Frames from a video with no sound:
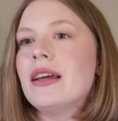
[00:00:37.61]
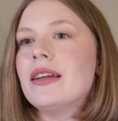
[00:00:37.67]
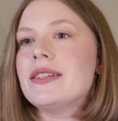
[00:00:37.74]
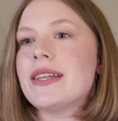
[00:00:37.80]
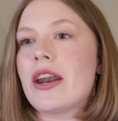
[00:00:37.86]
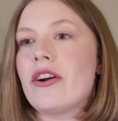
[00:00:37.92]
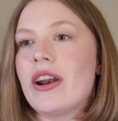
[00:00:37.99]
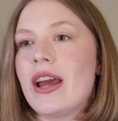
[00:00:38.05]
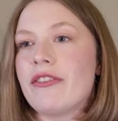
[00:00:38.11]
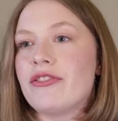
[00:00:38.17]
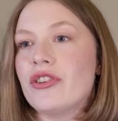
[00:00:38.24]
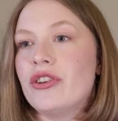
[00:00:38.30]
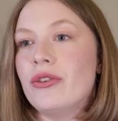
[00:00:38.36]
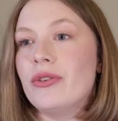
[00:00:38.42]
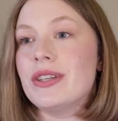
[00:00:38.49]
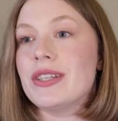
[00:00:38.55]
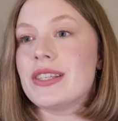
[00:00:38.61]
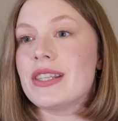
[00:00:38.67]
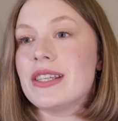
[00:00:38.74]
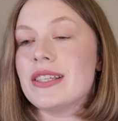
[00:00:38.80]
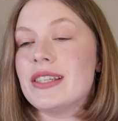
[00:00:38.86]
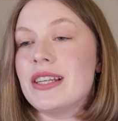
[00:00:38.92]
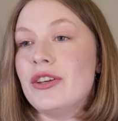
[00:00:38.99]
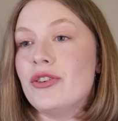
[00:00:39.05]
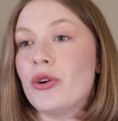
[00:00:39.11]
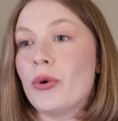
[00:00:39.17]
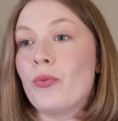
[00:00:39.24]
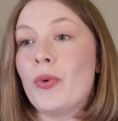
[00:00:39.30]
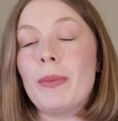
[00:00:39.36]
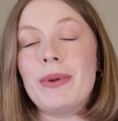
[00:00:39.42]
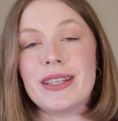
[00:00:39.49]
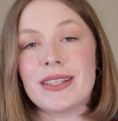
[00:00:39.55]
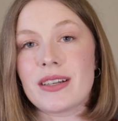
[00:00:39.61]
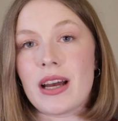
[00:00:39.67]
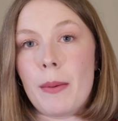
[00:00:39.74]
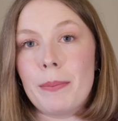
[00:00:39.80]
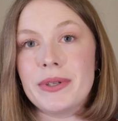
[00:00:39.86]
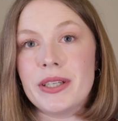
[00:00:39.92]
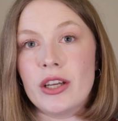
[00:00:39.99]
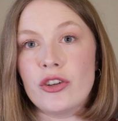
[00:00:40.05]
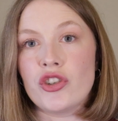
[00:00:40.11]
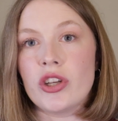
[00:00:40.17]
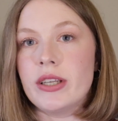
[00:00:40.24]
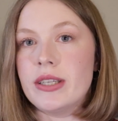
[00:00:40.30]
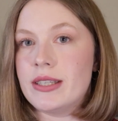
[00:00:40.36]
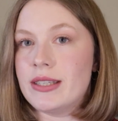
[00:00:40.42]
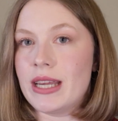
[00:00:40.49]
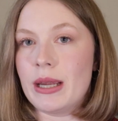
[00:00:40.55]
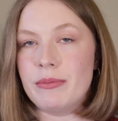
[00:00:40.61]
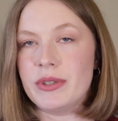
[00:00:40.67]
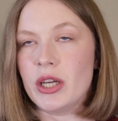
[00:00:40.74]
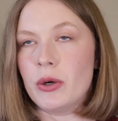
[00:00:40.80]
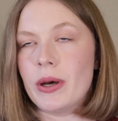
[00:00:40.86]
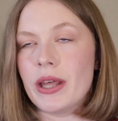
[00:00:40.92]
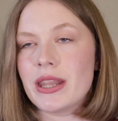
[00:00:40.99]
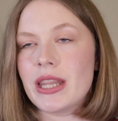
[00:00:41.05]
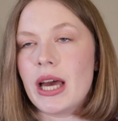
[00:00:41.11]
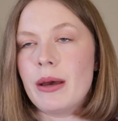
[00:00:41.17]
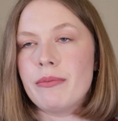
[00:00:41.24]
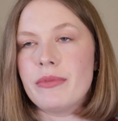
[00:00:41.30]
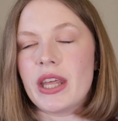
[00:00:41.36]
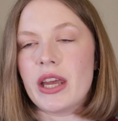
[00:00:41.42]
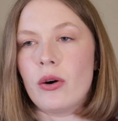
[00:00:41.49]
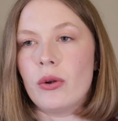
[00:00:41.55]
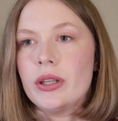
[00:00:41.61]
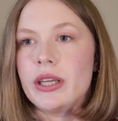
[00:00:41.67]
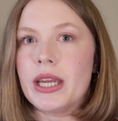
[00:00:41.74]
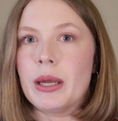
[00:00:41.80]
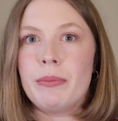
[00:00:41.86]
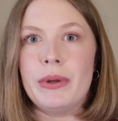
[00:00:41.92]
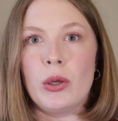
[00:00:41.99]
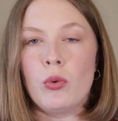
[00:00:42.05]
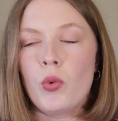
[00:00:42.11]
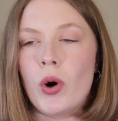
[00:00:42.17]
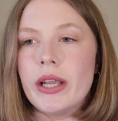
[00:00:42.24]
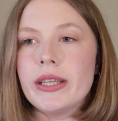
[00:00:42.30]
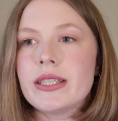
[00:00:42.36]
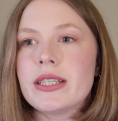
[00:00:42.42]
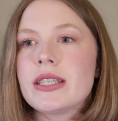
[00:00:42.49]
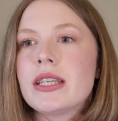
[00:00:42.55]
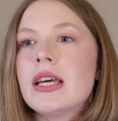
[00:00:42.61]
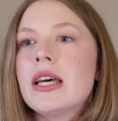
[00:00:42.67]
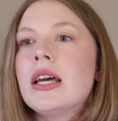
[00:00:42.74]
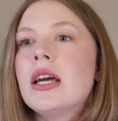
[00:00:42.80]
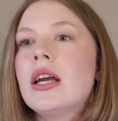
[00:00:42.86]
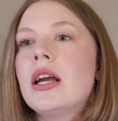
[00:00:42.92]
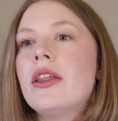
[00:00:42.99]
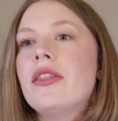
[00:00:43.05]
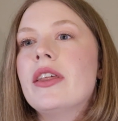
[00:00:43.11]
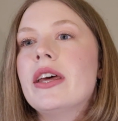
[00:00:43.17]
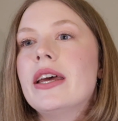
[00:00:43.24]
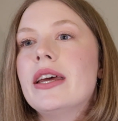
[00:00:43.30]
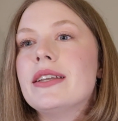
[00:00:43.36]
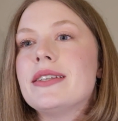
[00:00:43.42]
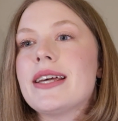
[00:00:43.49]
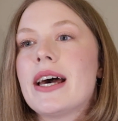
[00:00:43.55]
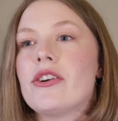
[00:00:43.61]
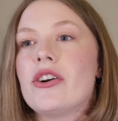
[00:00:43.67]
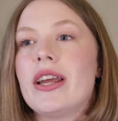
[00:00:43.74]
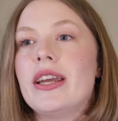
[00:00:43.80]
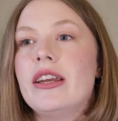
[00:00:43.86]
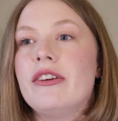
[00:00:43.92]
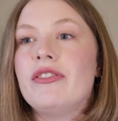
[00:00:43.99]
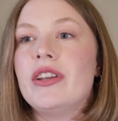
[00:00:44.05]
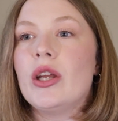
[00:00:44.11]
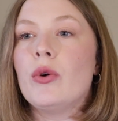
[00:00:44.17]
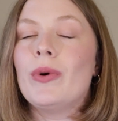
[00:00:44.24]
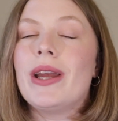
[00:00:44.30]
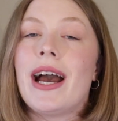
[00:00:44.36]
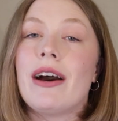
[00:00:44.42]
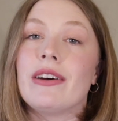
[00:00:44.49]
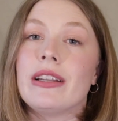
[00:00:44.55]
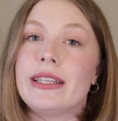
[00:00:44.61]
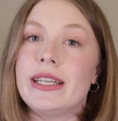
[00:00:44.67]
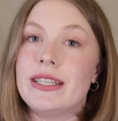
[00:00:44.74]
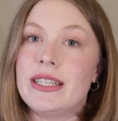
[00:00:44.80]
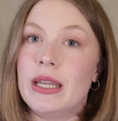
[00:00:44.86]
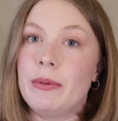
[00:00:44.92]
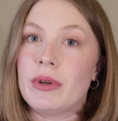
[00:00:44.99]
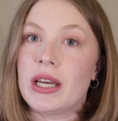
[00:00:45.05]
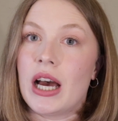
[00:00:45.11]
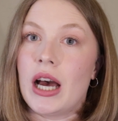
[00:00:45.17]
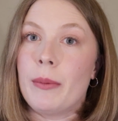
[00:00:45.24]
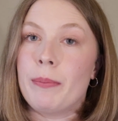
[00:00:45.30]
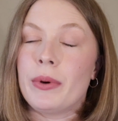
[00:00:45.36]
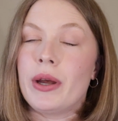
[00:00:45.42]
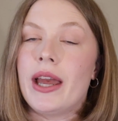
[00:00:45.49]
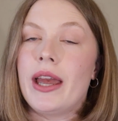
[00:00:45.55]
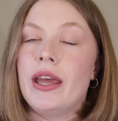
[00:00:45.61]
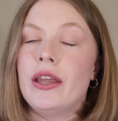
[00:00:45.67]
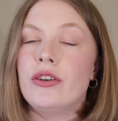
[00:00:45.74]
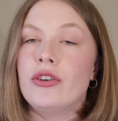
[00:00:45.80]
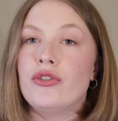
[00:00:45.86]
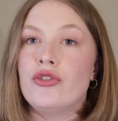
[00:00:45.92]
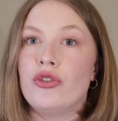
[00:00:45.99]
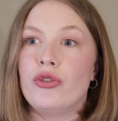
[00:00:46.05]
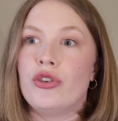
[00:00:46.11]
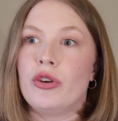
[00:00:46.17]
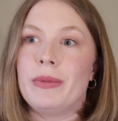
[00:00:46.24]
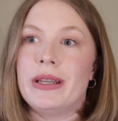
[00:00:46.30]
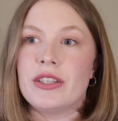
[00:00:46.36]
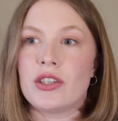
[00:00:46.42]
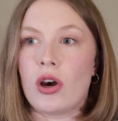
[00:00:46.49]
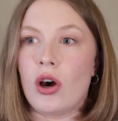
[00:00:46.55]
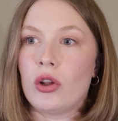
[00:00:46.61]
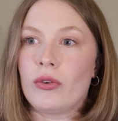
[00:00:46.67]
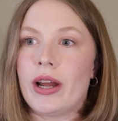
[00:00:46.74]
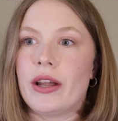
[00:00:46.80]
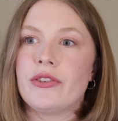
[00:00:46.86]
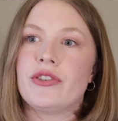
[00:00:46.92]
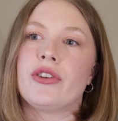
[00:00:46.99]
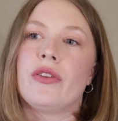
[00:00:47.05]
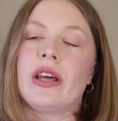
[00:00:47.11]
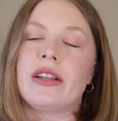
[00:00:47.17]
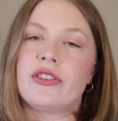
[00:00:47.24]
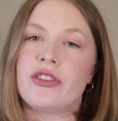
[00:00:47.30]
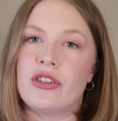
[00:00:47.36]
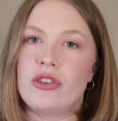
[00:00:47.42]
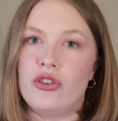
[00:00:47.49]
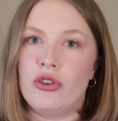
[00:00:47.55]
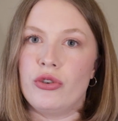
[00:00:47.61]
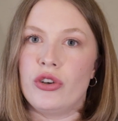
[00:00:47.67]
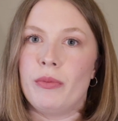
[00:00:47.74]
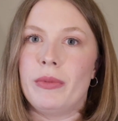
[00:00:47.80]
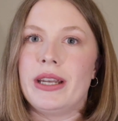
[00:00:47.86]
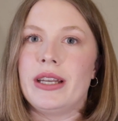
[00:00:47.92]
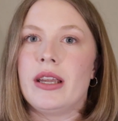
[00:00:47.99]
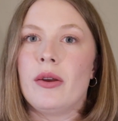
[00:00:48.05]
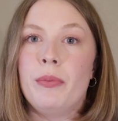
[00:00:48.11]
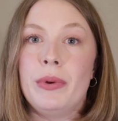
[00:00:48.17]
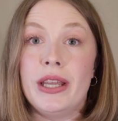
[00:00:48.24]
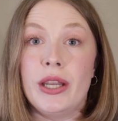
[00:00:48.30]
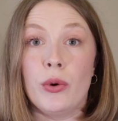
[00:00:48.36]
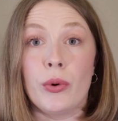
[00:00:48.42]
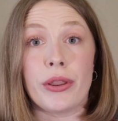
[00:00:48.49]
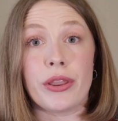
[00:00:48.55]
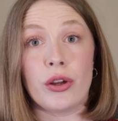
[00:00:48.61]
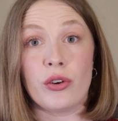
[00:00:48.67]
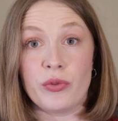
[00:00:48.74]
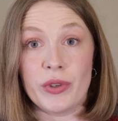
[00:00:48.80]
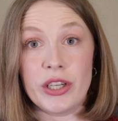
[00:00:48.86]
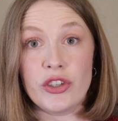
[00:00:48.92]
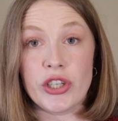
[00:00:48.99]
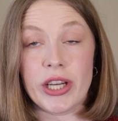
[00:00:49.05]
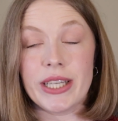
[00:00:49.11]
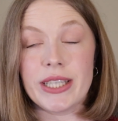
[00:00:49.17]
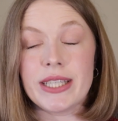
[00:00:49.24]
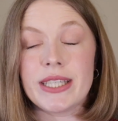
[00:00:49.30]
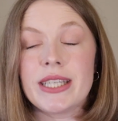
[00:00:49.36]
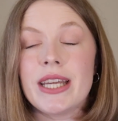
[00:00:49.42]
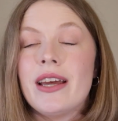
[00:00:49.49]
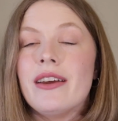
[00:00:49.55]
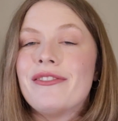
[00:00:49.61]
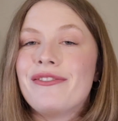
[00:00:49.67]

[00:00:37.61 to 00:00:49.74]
Saturday afternoon is the Senior Women's competition. Same deal with them. They only compete once. Then Saturday evening, we have Elite Team Cup and Junior Men's All Around. So that's the Junior Men competing with their regions.